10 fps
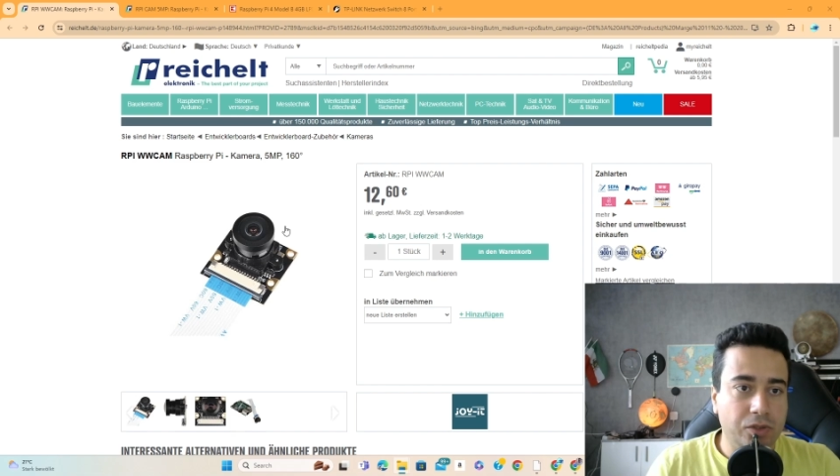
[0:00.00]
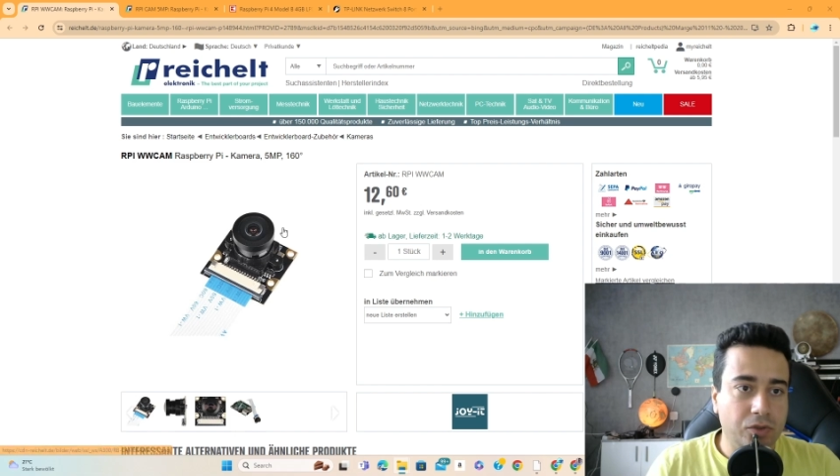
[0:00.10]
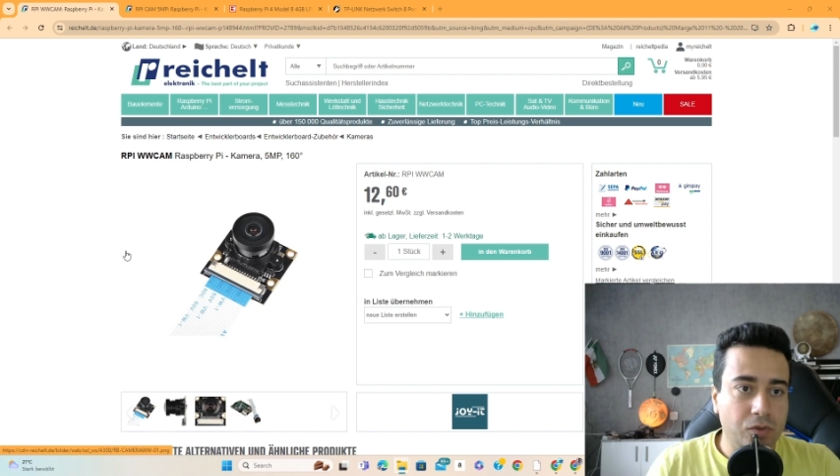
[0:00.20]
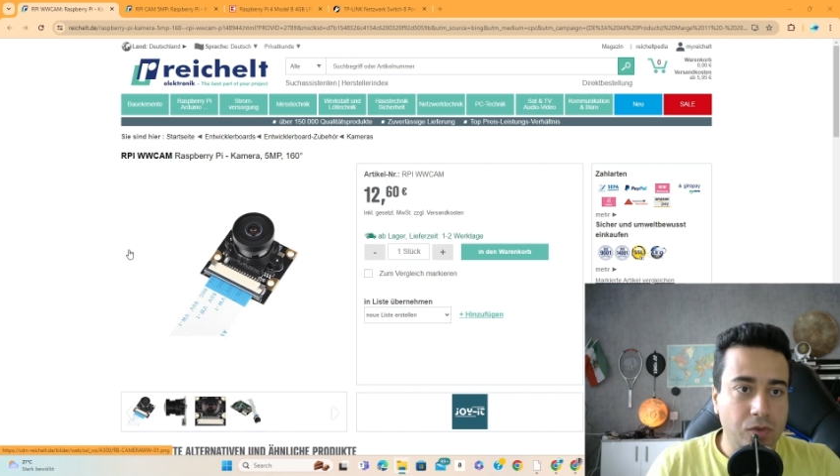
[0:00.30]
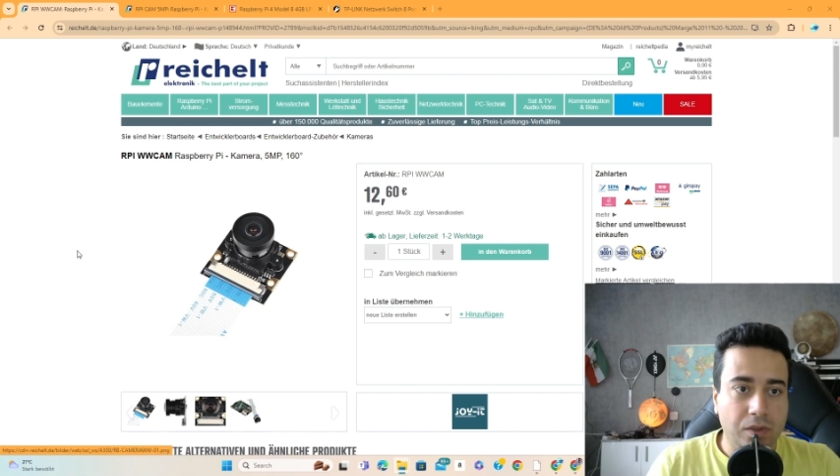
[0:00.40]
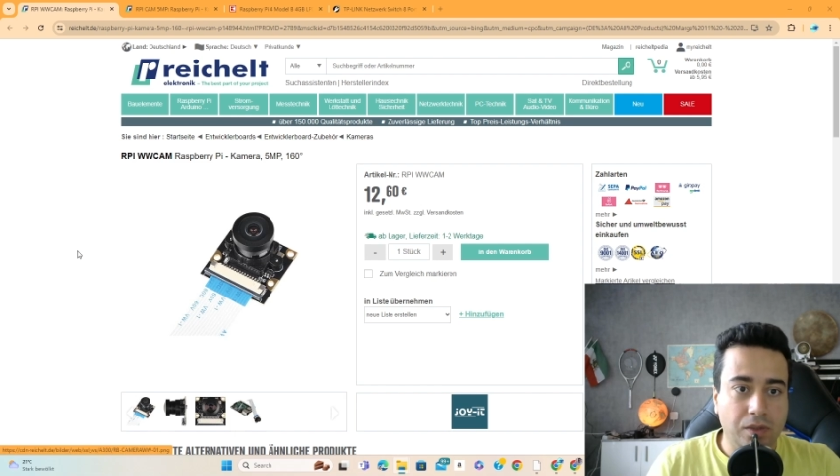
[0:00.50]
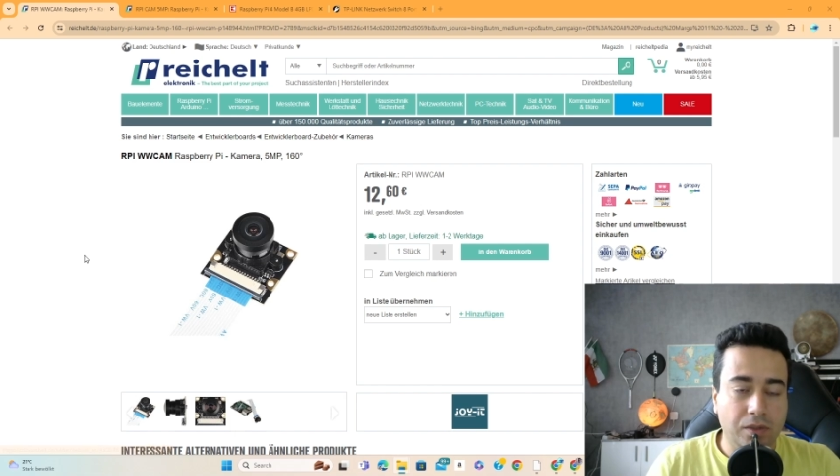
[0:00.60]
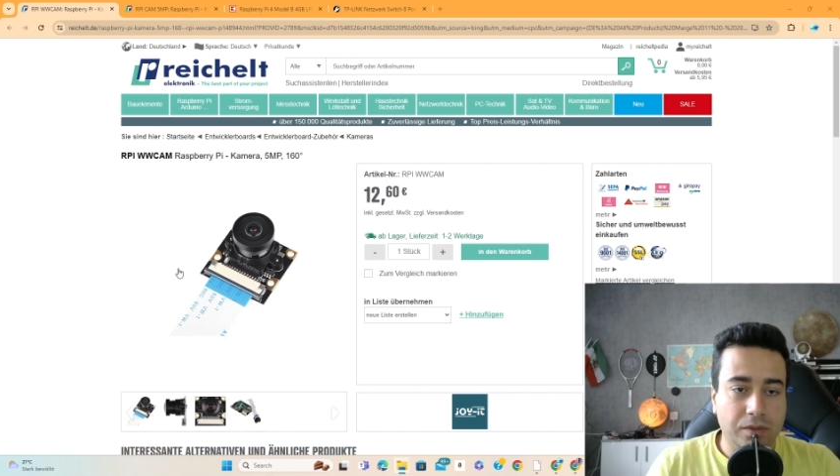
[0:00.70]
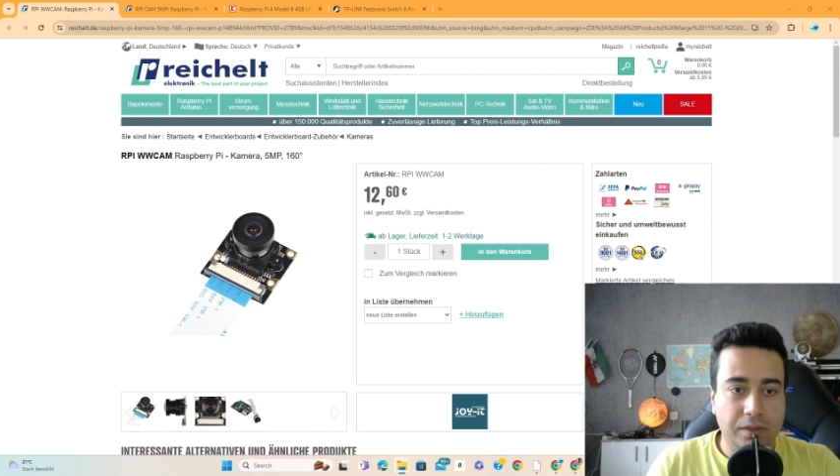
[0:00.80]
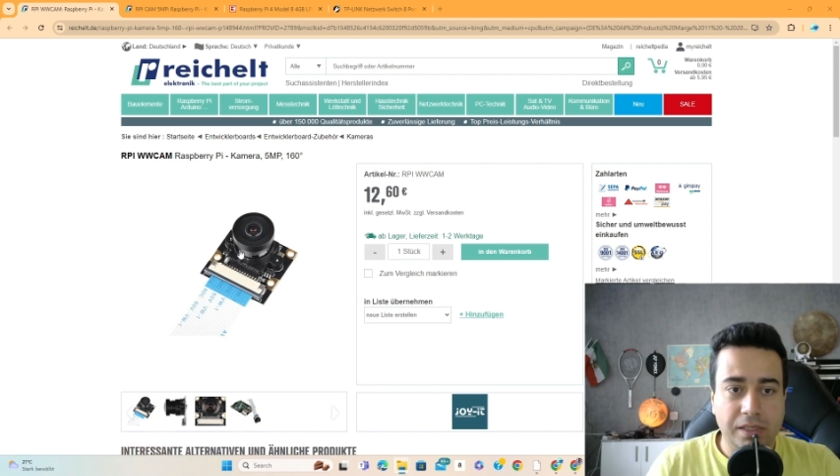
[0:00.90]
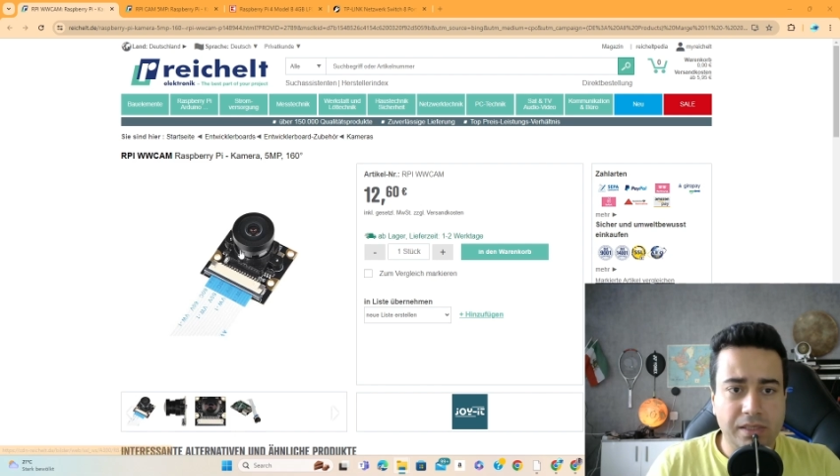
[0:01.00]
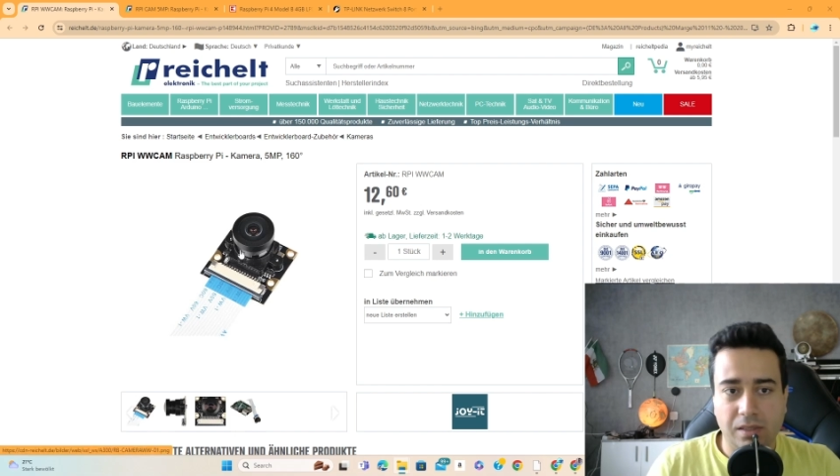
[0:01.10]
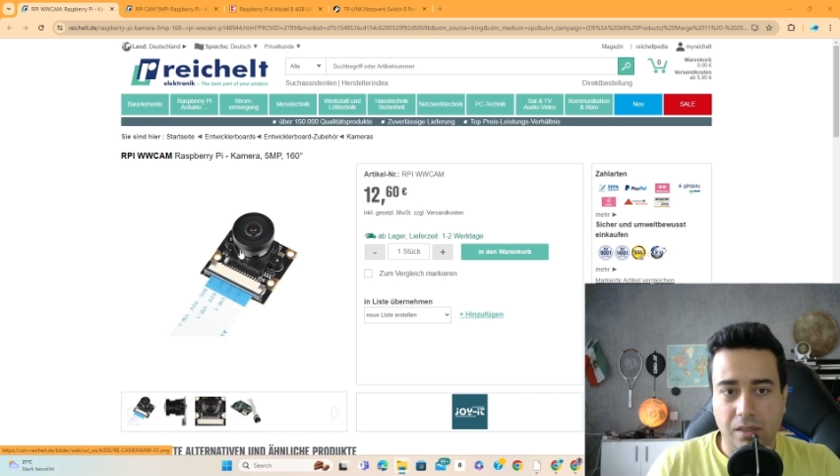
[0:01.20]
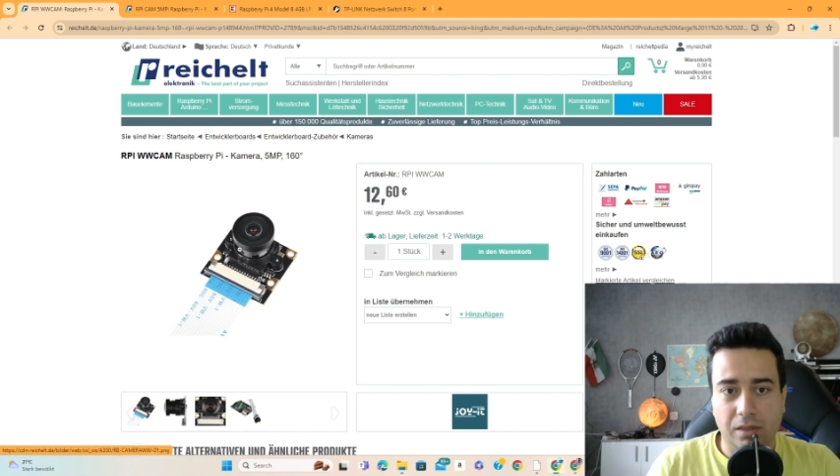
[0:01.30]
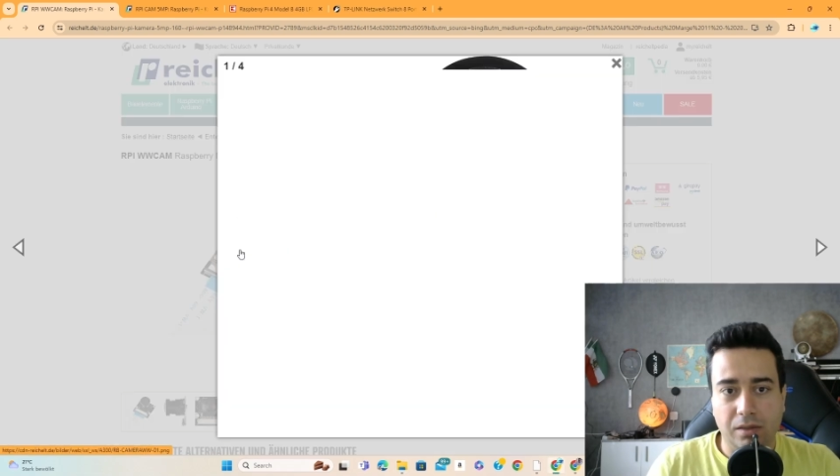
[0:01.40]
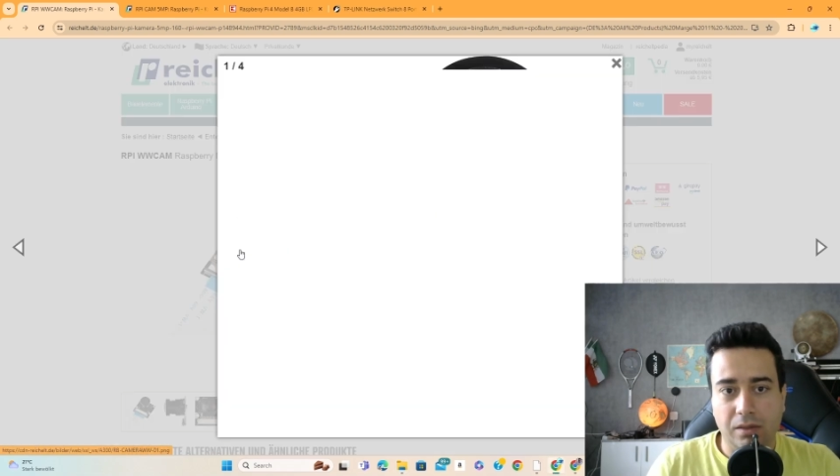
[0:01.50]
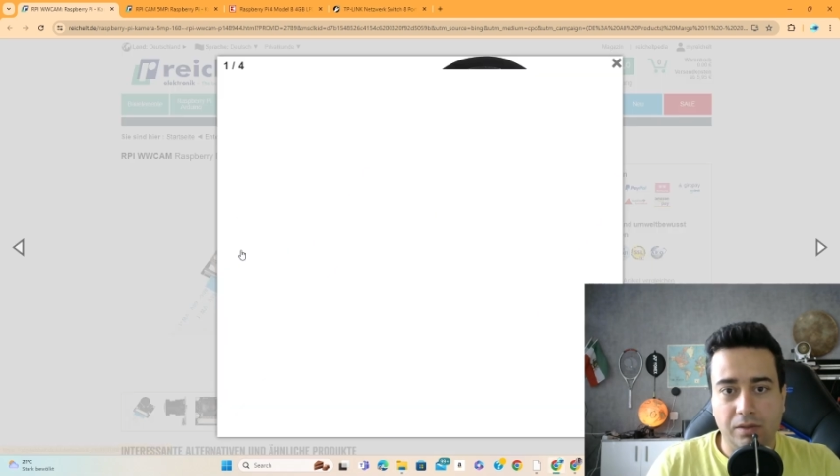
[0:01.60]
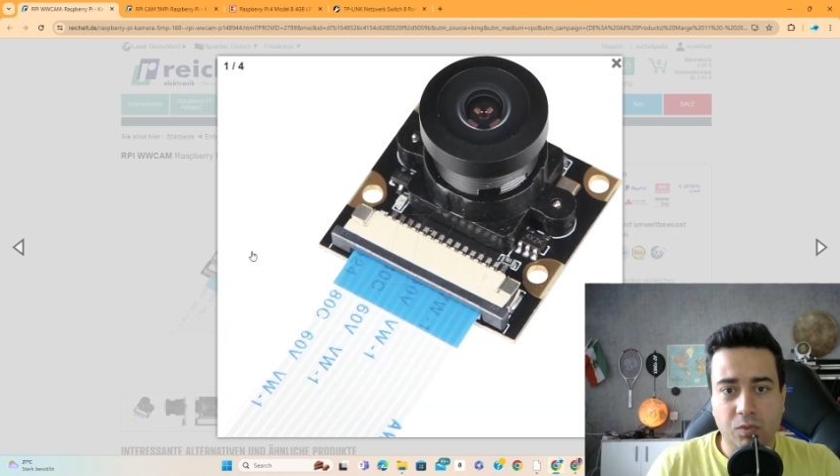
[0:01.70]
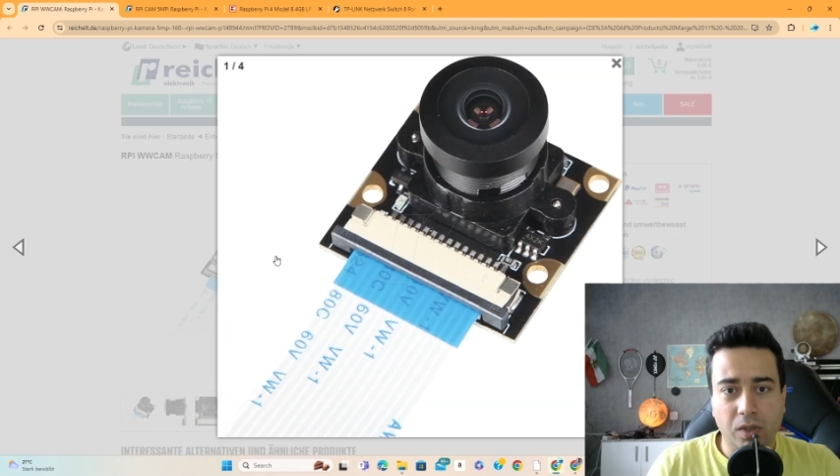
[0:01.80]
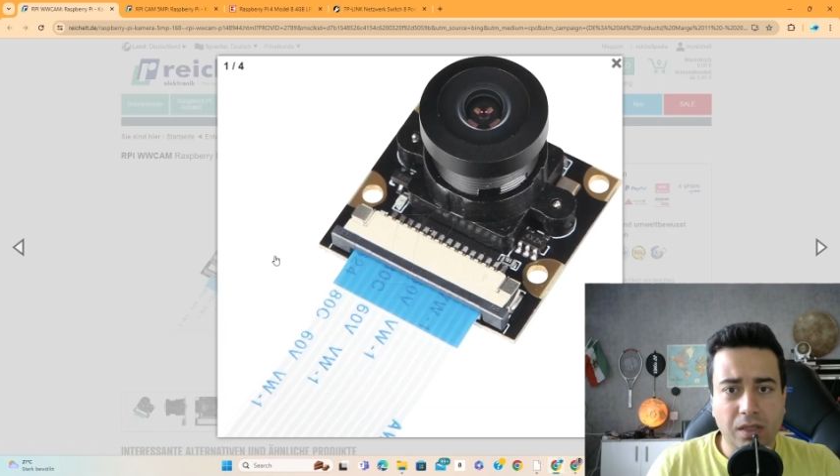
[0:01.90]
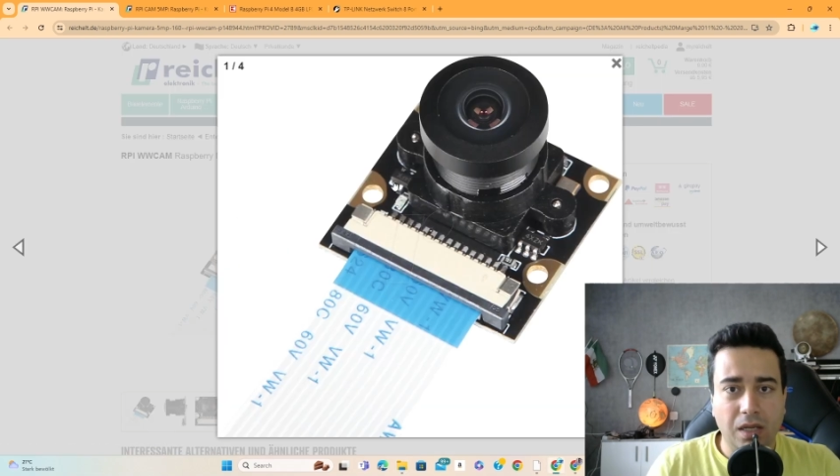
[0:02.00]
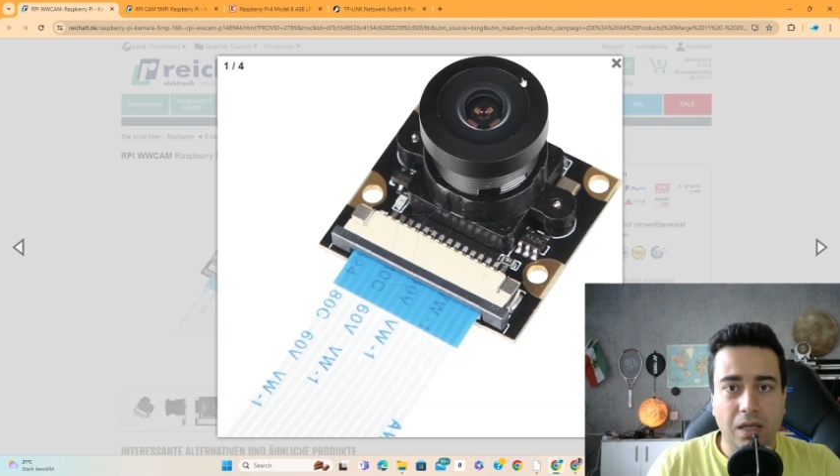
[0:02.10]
you this one,